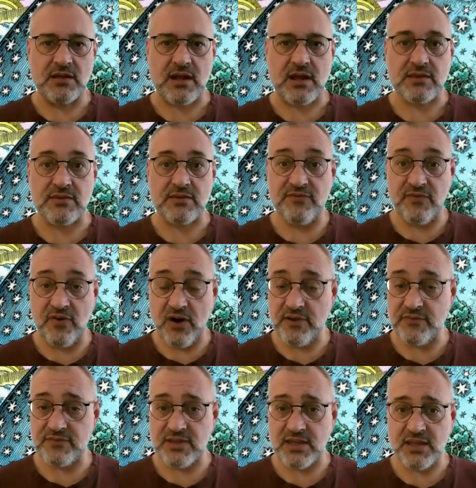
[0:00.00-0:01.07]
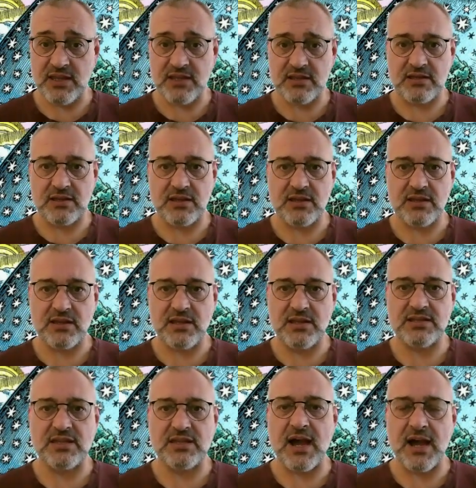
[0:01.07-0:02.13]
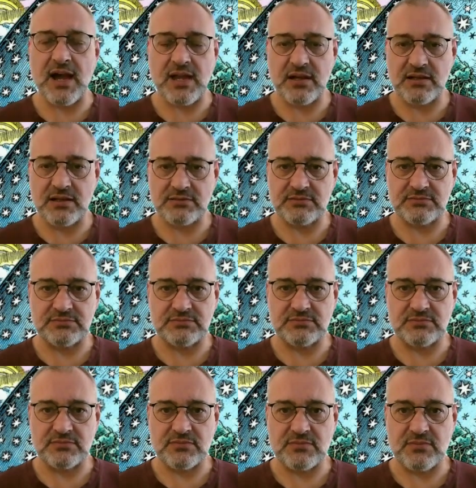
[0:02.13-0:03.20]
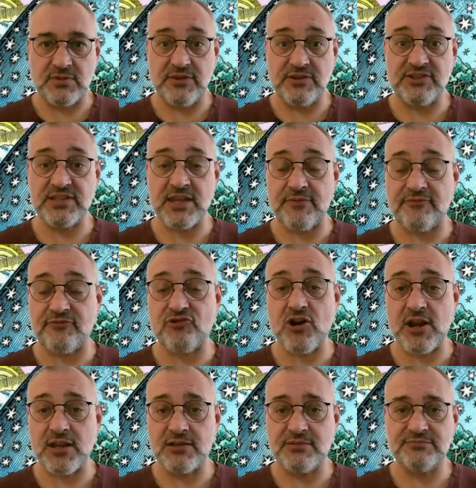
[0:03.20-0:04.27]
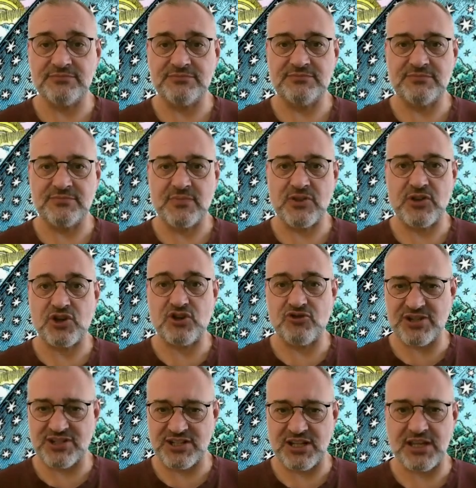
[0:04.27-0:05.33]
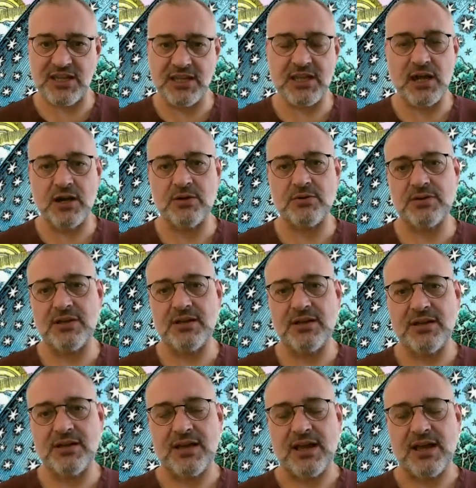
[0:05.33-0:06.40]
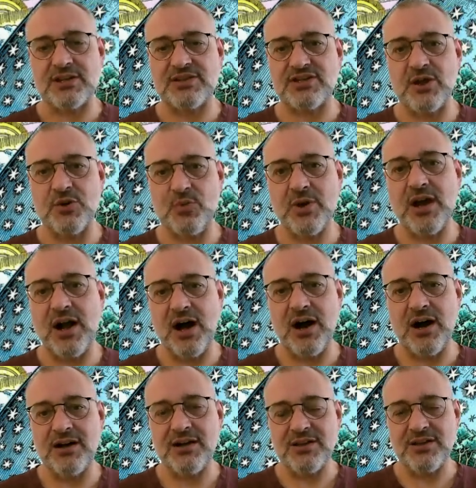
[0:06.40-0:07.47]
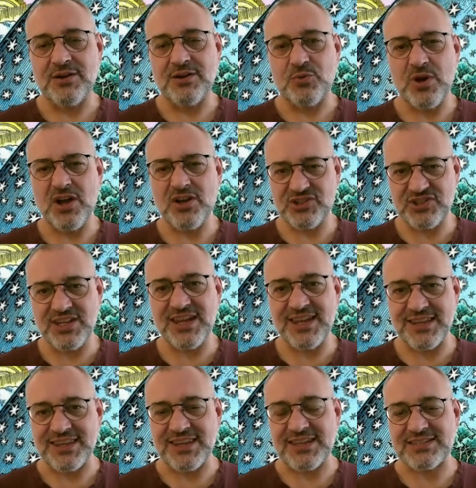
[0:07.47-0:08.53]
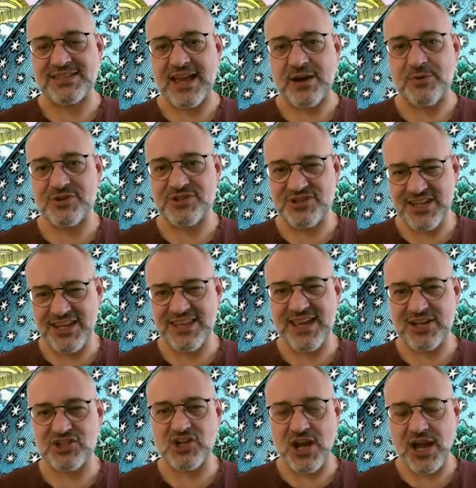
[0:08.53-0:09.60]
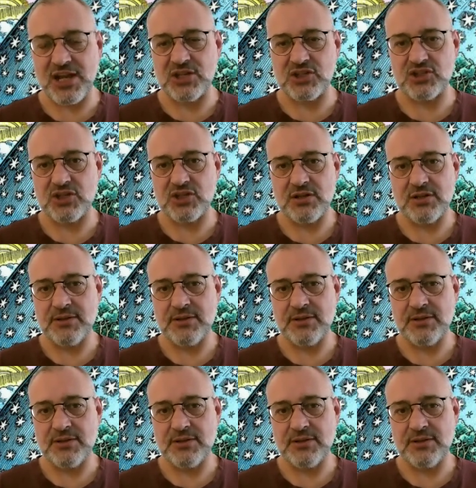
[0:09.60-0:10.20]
and the 5D is Gaia set free, the crystalline code. And so we are seeing this now. We're seeing that change.